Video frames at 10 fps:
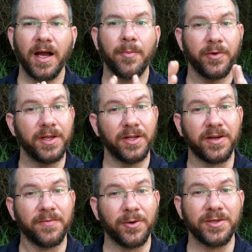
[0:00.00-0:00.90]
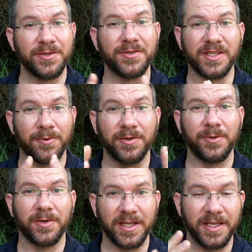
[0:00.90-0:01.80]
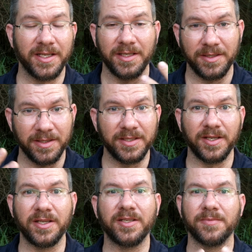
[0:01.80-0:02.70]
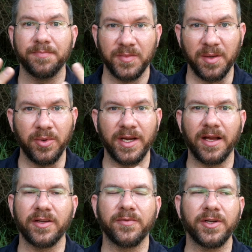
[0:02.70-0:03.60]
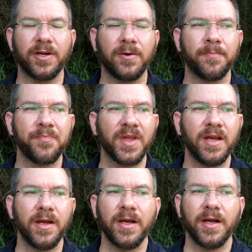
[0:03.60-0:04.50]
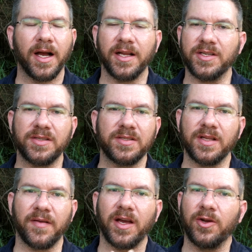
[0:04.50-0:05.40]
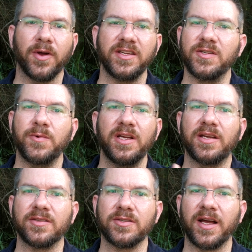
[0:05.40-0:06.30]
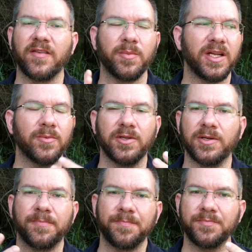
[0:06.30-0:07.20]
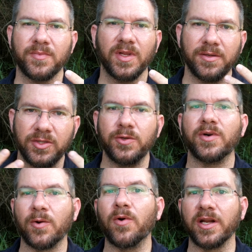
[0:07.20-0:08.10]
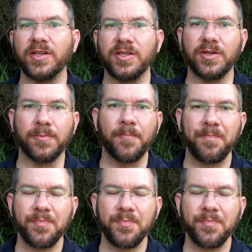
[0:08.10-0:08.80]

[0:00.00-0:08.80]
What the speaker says: I'm really looking forward to it, so I really want to get it done and put it out there for y'all. I've had a crazy week, and so I haven't been able to do what I wanted to do.